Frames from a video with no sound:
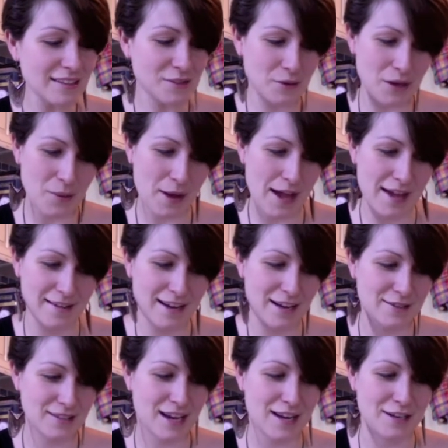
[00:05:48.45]
So anyway,
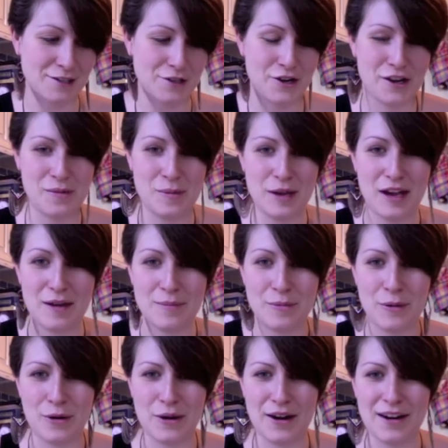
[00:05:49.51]
now it's kind of starting to
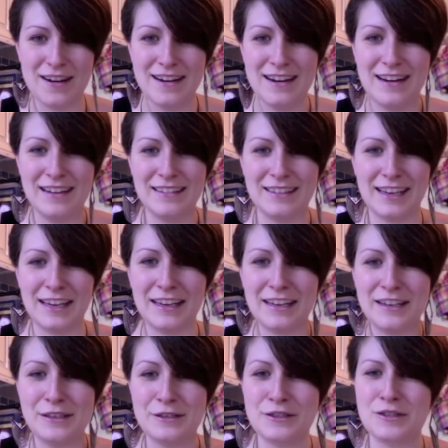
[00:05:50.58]
become more
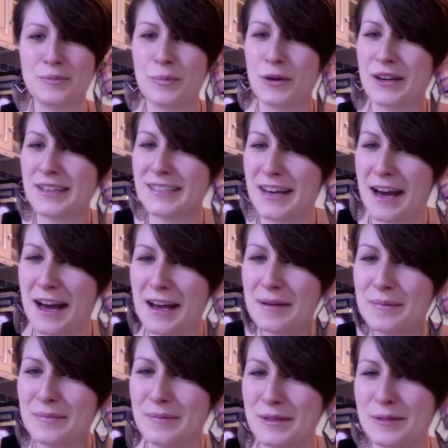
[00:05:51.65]
like
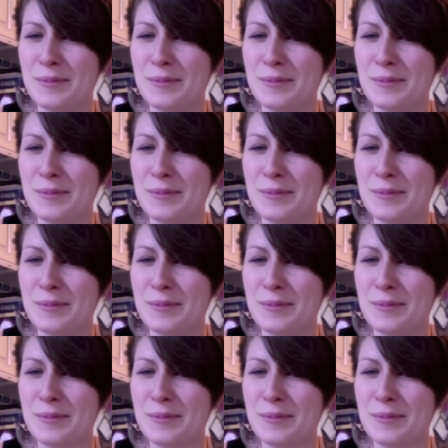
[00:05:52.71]
springtime.